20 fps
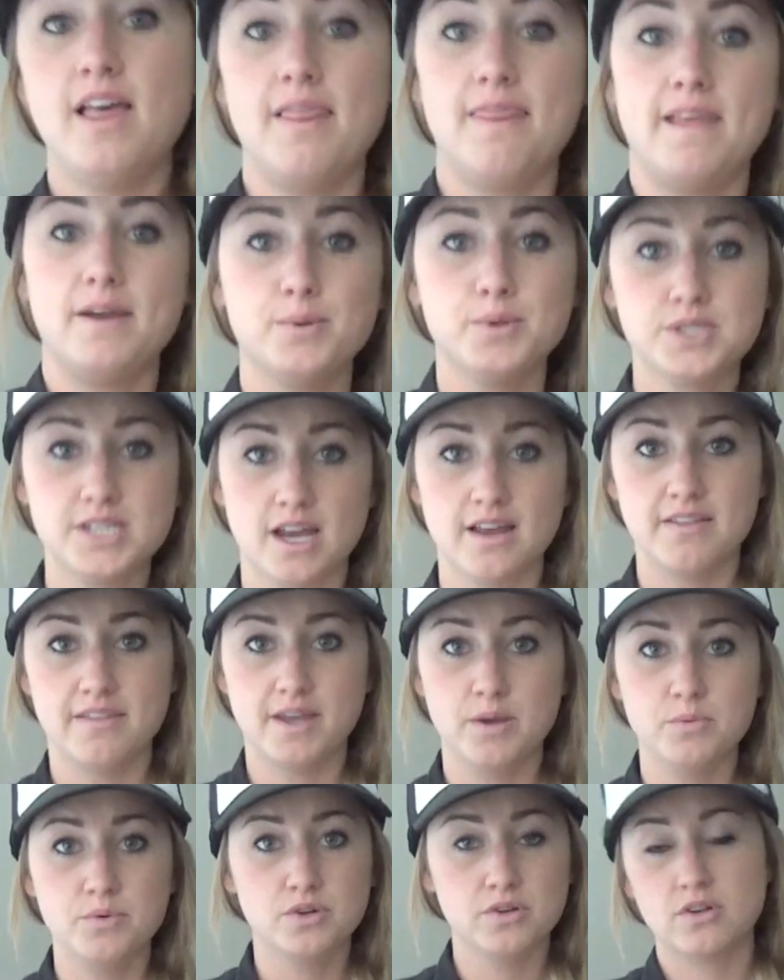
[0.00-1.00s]
they
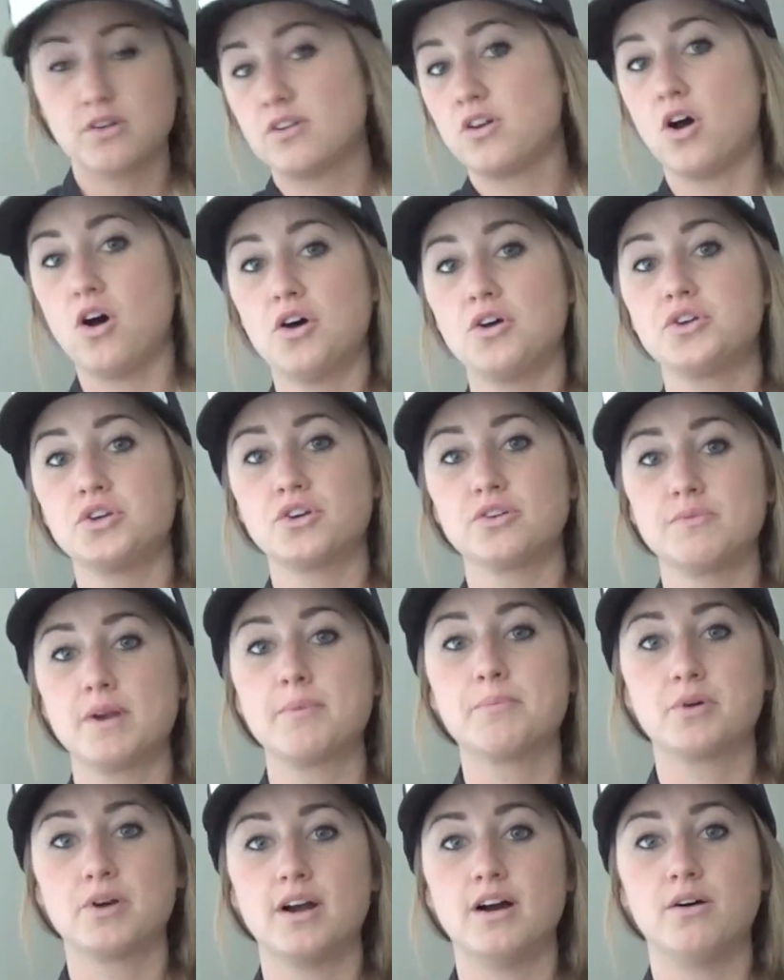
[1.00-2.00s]
will call your
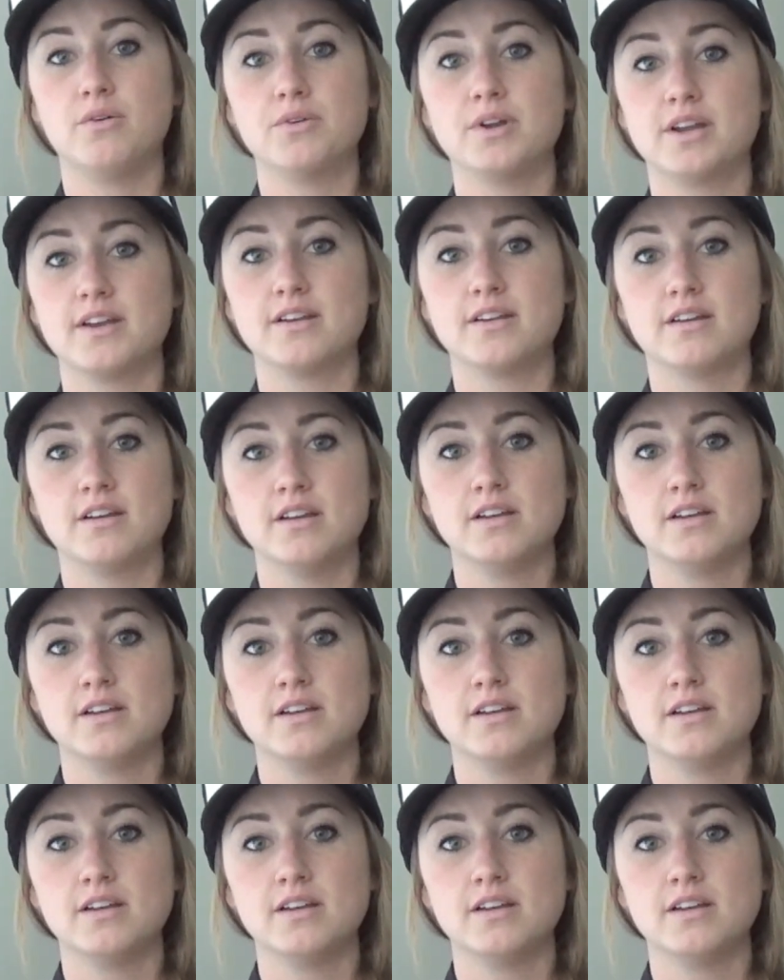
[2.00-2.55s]
number out, and